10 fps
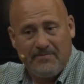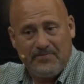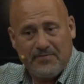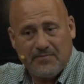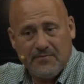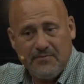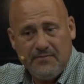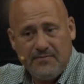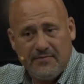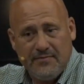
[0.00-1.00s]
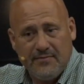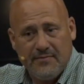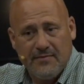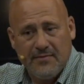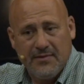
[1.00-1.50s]

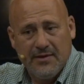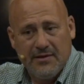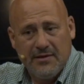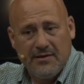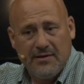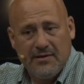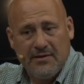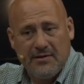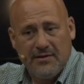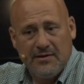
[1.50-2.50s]
(no one is talking)